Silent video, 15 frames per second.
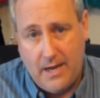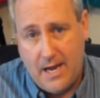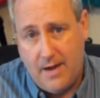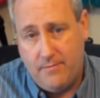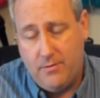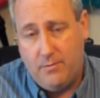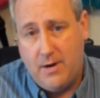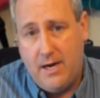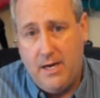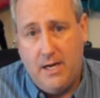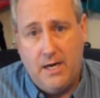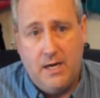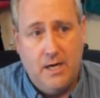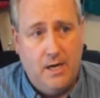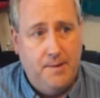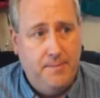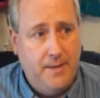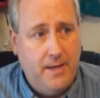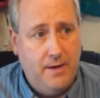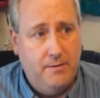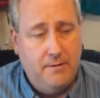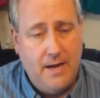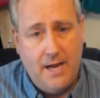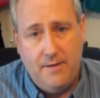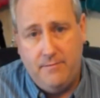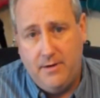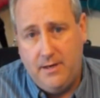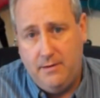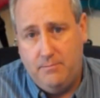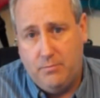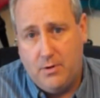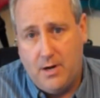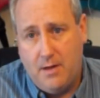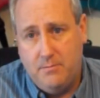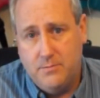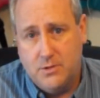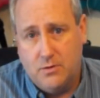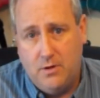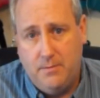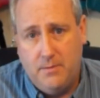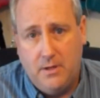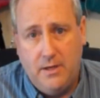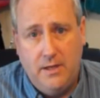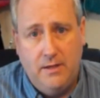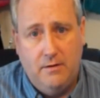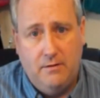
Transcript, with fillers: they have the right income, they don't have any problems criminally,